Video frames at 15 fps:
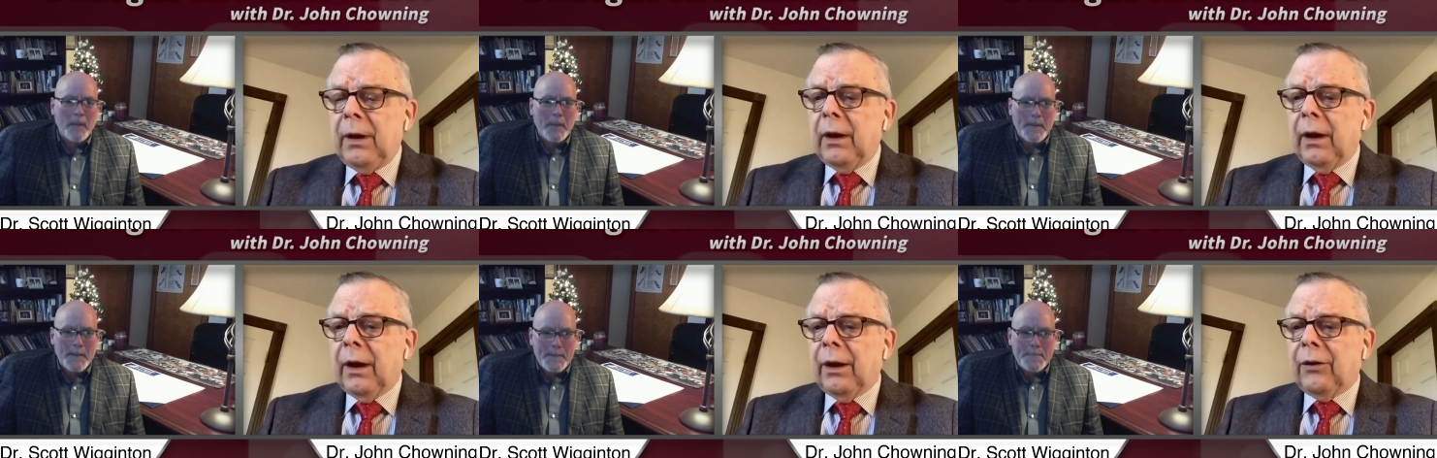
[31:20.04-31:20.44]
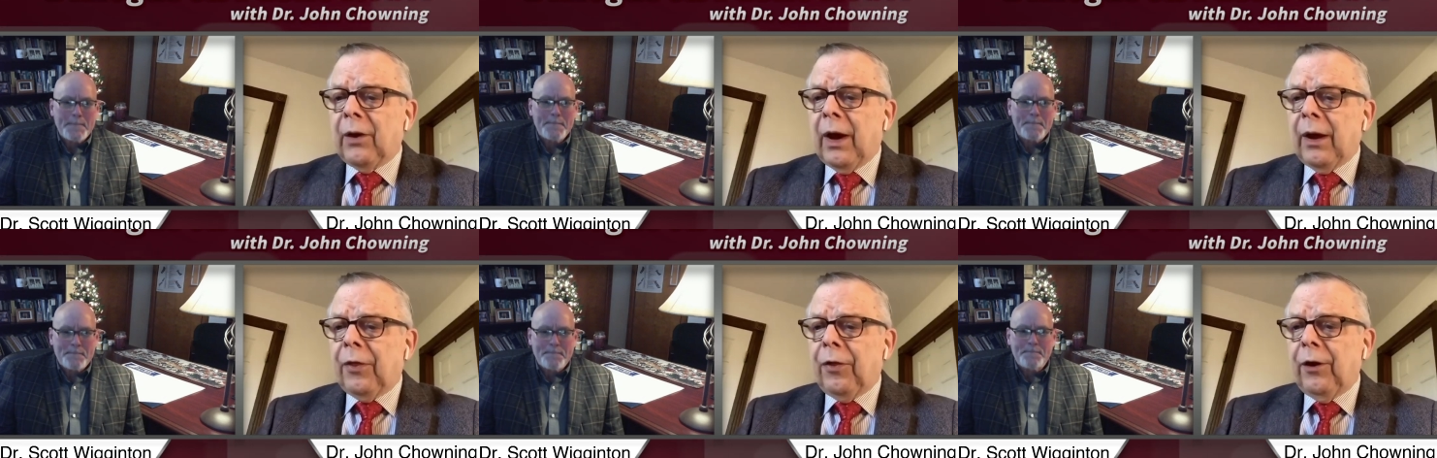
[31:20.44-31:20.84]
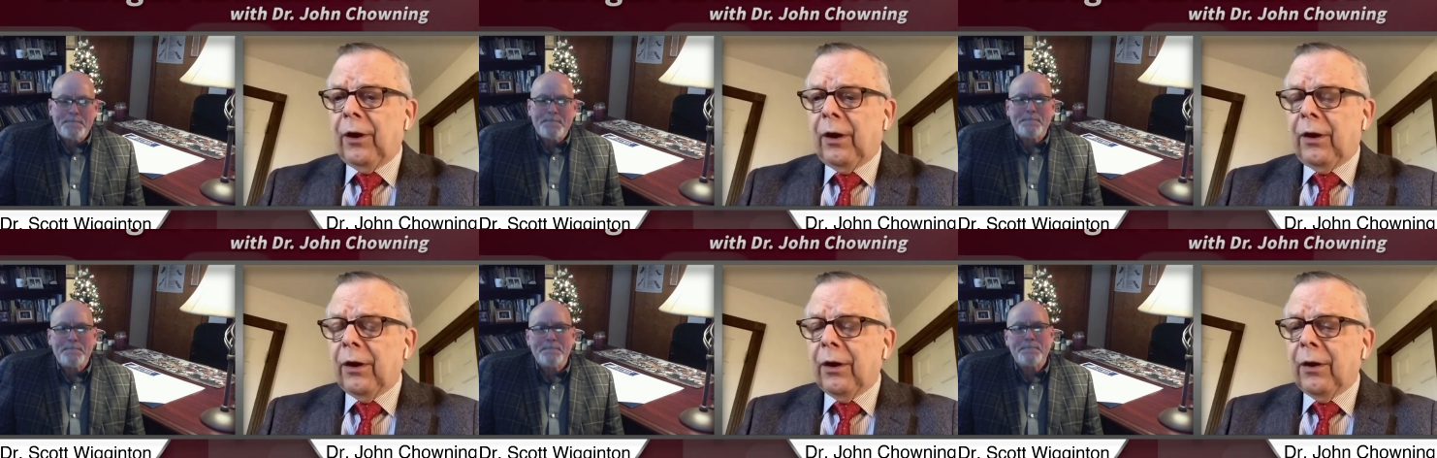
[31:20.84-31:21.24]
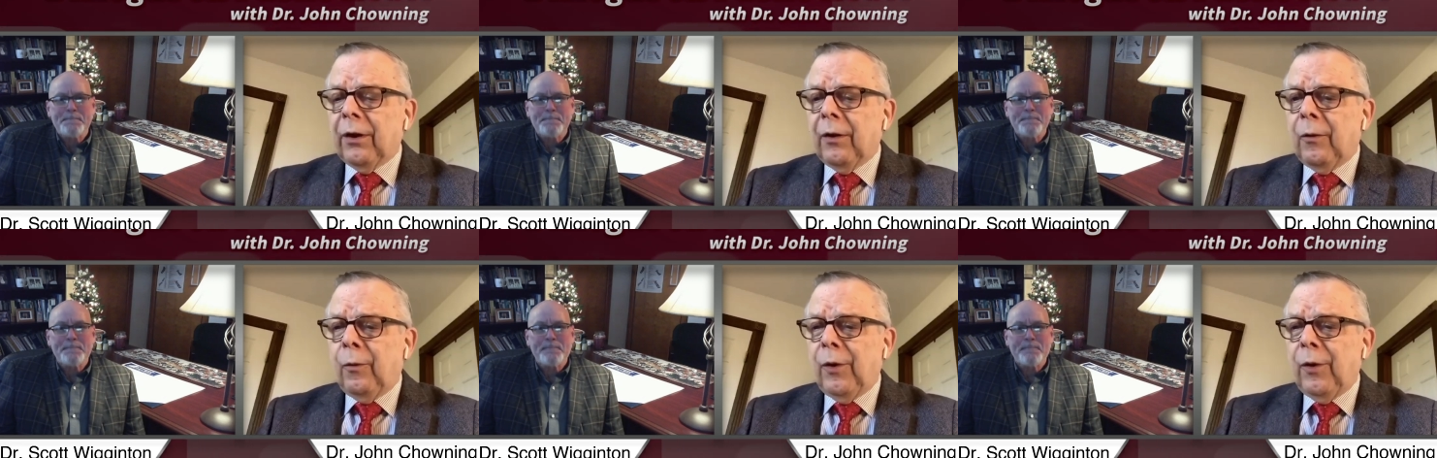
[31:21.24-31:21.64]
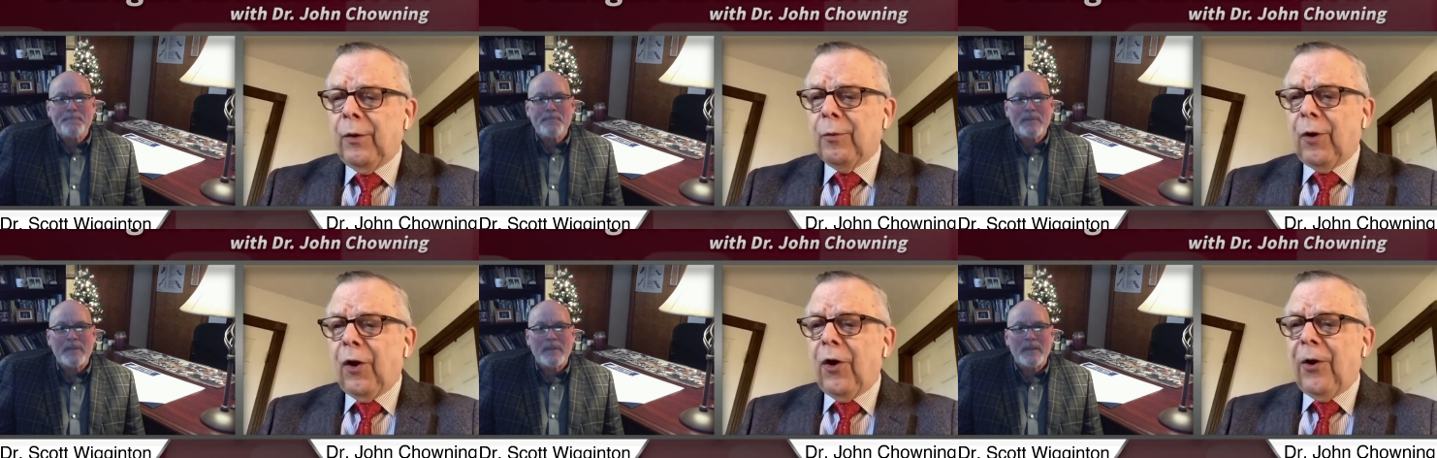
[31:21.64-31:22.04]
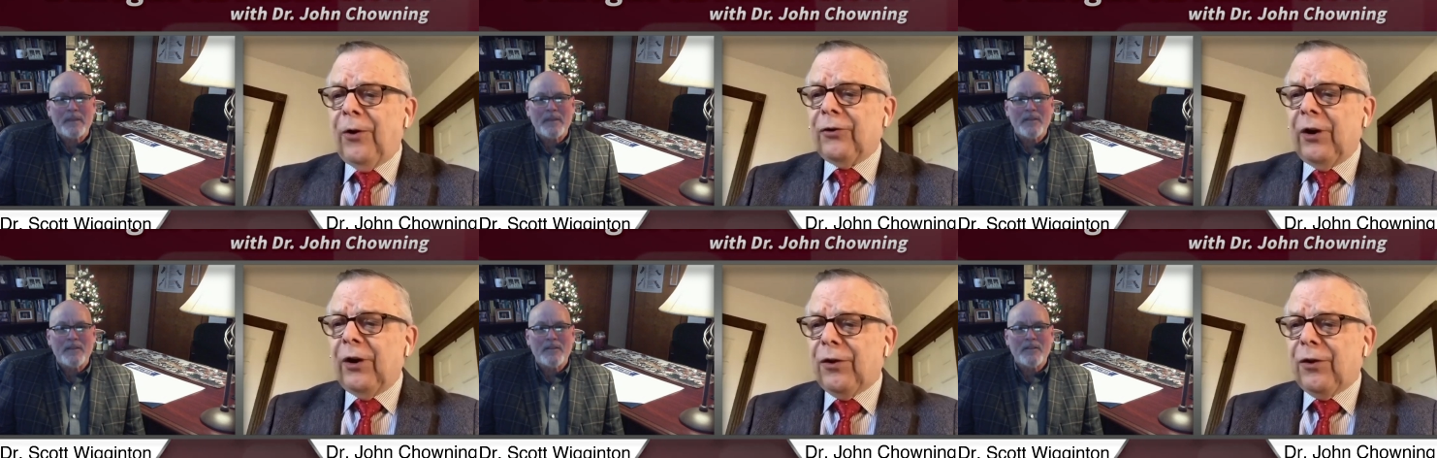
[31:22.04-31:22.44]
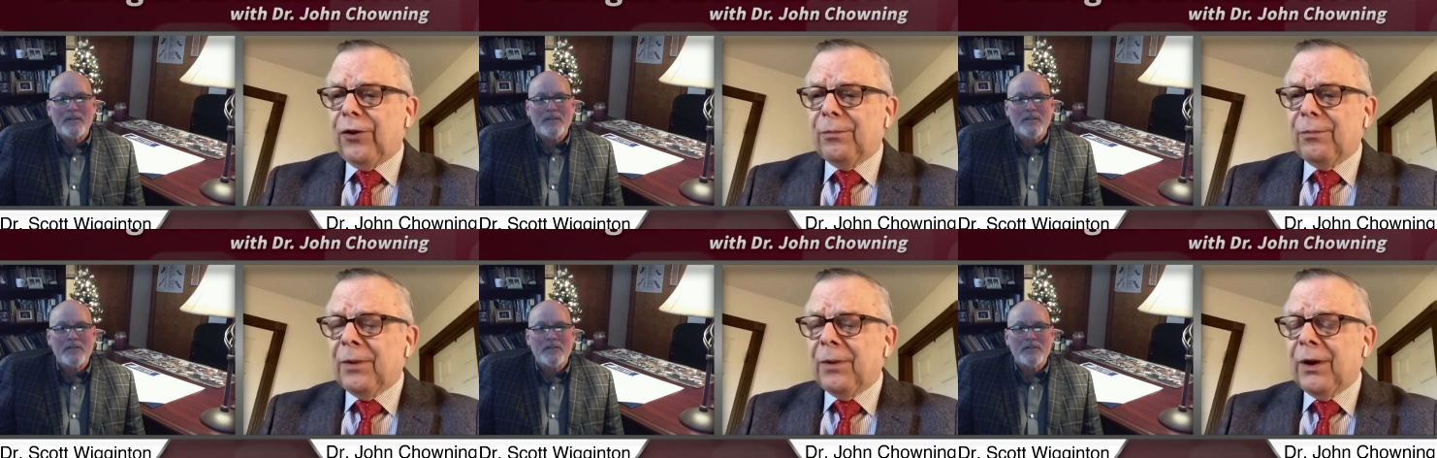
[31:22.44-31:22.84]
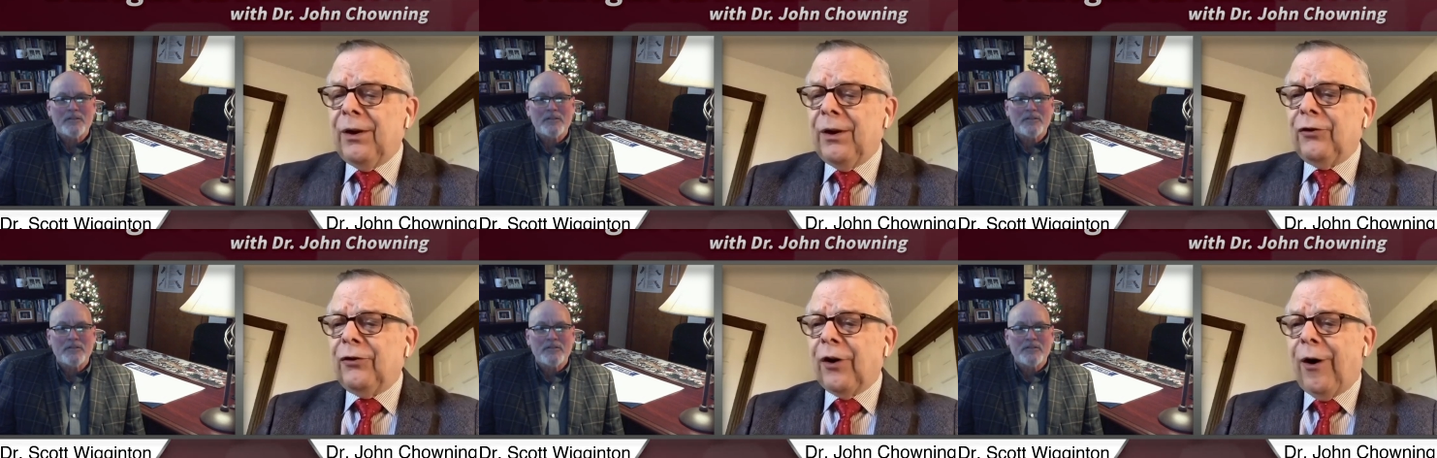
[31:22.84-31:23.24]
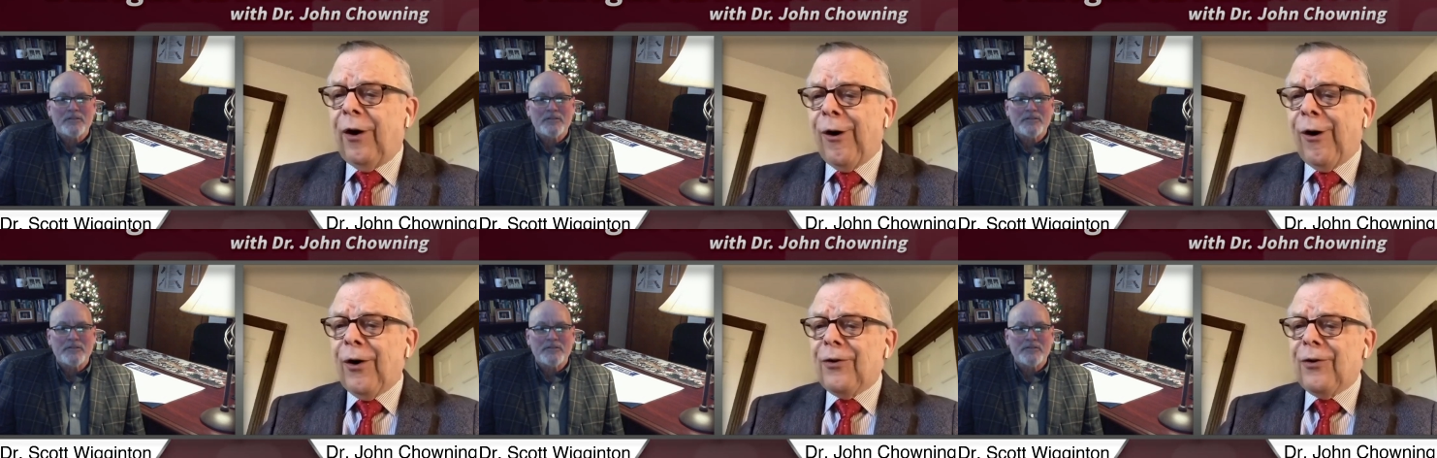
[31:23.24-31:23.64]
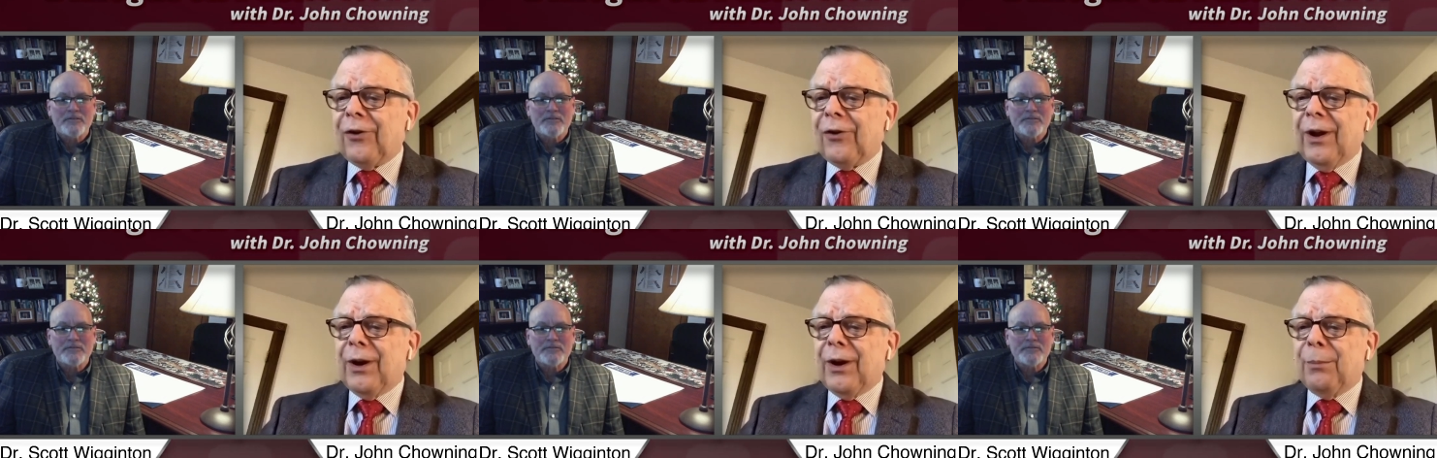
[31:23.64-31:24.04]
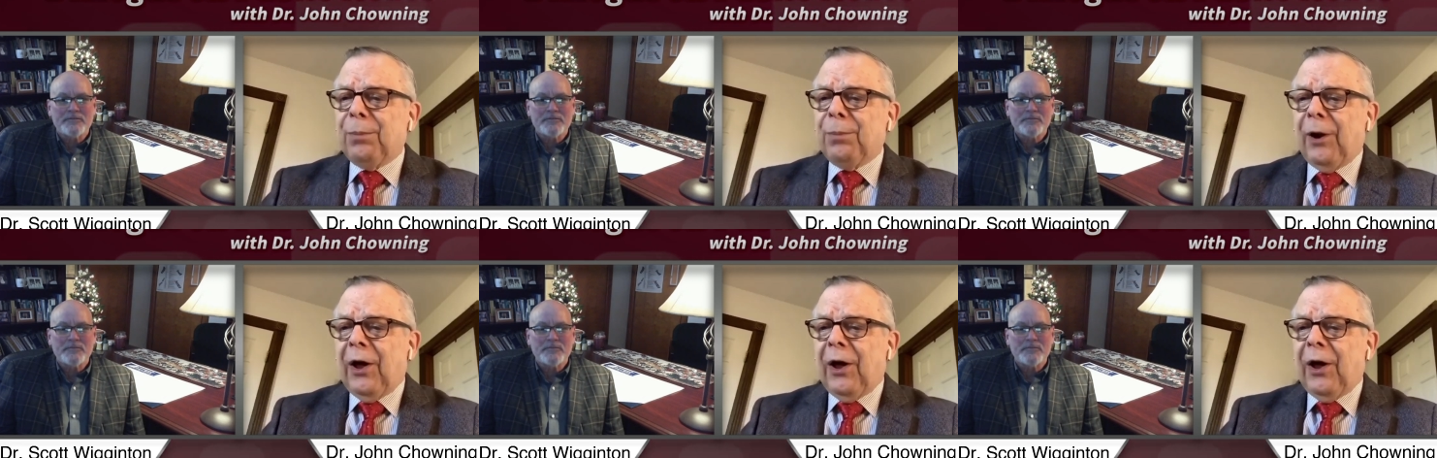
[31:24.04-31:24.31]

Speaker 1: And I think uh, we will all take them to heart and apply